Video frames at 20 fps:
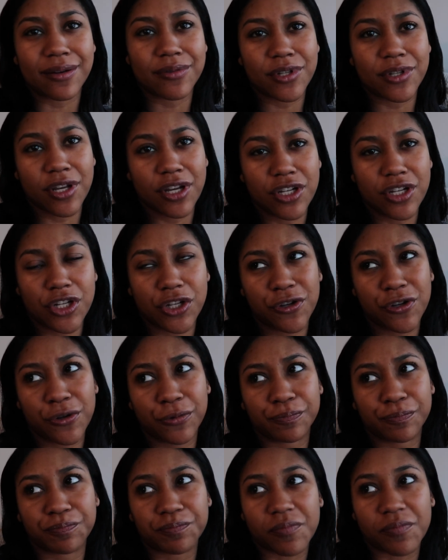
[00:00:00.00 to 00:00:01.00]
I was gonna
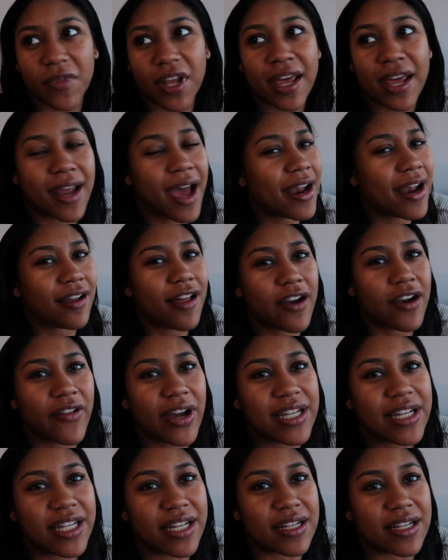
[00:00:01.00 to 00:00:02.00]
do, and I had a lot of
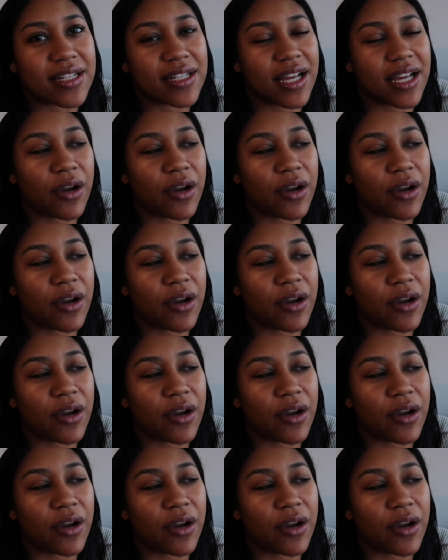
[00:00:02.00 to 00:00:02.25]
ideas.